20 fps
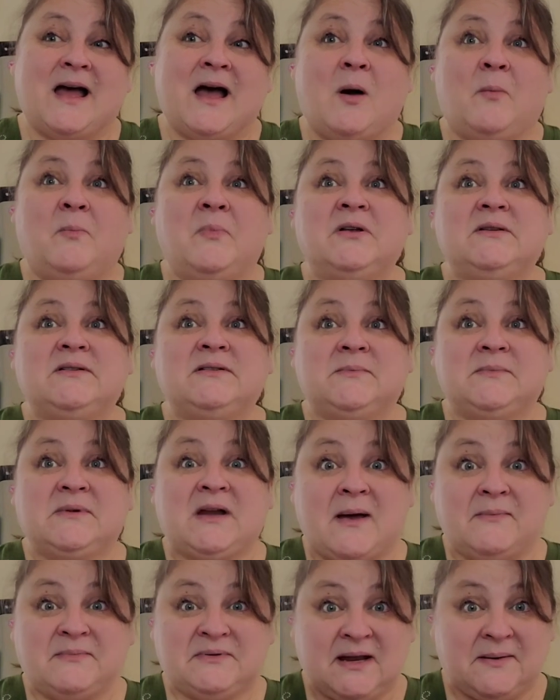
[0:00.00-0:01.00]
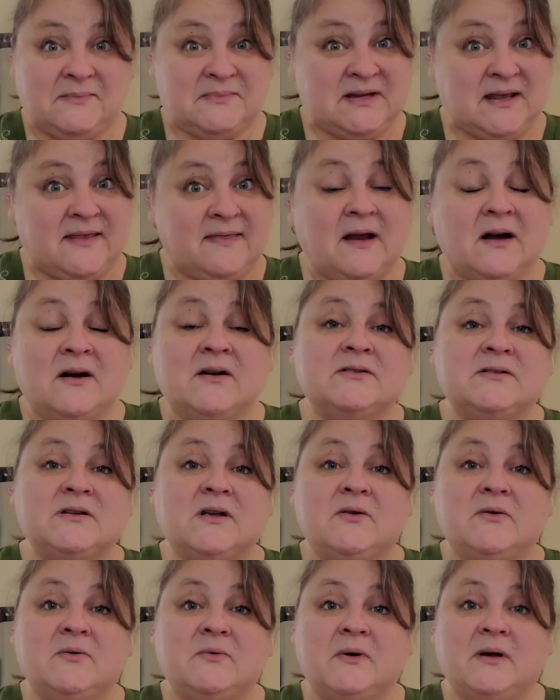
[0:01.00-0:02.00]
I'll put some timestamps in there.
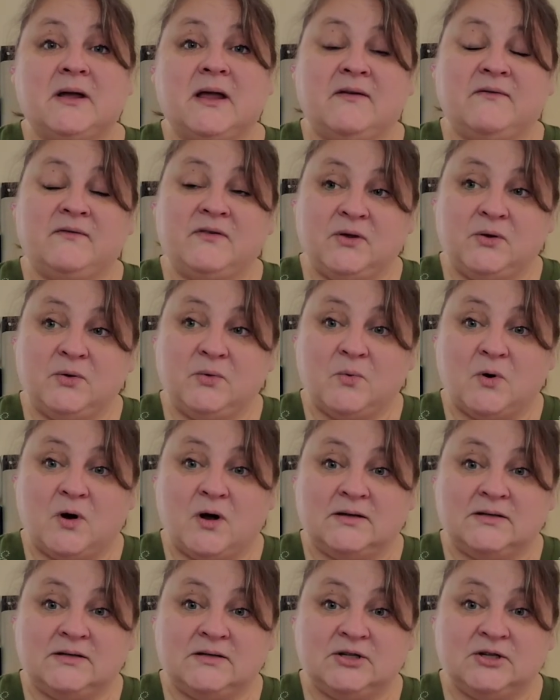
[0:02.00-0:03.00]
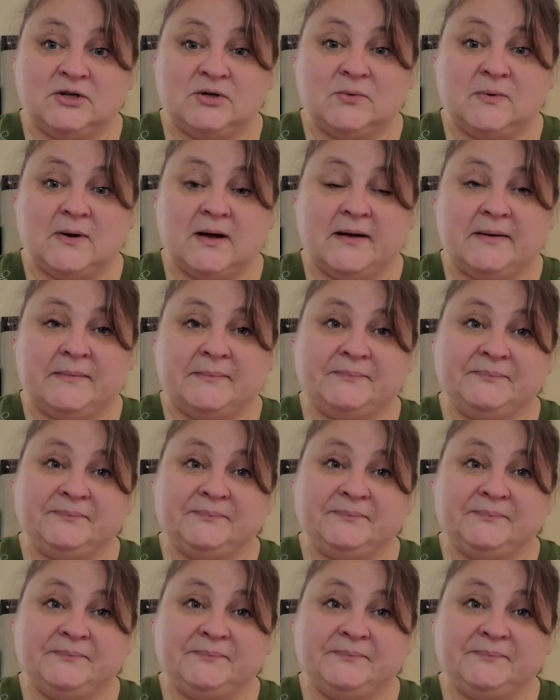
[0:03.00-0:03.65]
So if you want to uh,